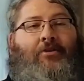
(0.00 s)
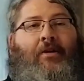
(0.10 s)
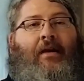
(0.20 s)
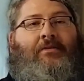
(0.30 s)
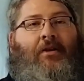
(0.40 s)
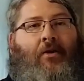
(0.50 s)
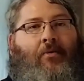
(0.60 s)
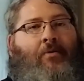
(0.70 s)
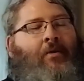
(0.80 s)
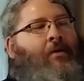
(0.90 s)
you guys
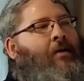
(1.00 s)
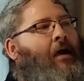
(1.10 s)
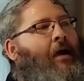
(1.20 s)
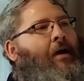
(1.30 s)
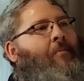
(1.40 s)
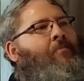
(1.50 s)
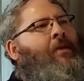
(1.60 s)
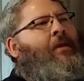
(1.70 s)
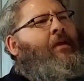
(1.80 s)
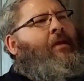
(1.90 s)
know,
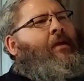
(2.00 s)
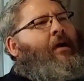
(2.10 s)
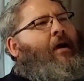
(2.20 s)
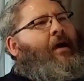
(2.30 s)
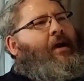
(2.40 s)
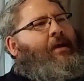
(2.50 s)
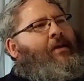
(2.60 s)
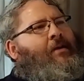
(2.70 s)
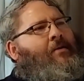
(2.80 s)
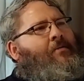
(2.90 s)
I
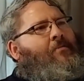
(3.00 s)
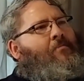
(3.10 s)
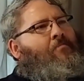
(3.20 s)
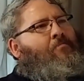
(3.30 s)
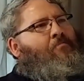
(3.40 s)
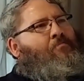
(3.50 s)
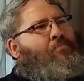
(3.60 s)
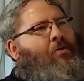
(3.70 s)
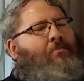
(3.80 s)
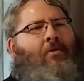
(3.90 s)

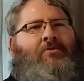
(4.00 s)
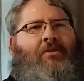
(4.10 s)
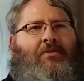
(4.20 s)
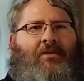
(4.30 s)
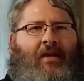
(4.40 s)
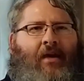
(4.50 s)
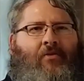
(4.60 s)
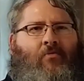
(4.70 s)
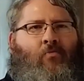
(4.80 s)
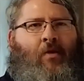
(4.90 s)
put most of this
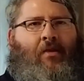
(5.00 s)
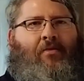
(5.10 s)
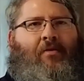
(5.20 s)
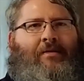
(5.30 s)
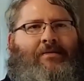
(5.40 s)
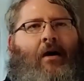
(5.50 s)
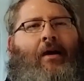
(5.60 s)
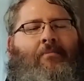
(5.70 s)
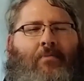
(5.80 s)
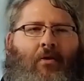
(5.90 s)
together with
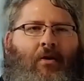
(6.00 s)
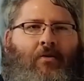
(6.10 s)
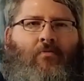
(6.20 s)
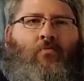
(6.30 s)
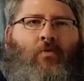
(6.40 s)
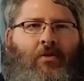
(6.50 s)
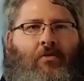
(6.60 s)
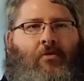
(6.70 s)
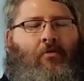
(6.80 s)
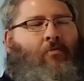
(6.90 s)
Titebond wood
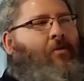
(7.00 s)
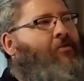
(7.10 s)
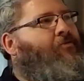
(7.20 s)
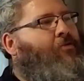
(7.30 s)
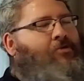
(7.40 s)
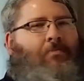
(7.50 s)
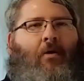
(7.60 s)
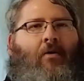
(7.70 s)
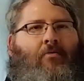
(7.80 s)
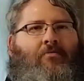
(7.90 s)
glue, one of the first
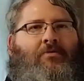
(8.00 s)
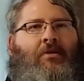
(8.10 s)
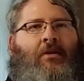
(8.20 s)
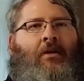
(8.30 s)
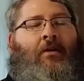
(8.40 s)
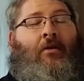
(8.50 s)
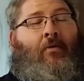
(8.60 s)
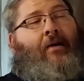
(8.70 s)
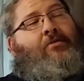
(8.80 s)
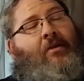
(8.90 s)
models,
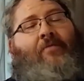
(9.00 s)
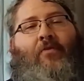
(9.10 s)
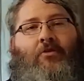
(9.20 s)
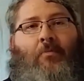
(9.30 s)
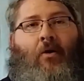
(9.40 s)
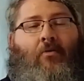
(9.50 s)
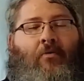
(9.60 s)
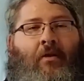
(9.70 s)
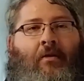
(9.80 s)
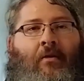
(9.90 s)
well, actually the first
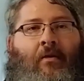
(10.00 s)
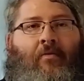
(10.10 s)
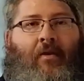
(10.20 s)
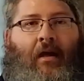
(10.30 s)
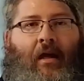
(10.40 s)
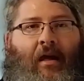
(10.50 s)
model that I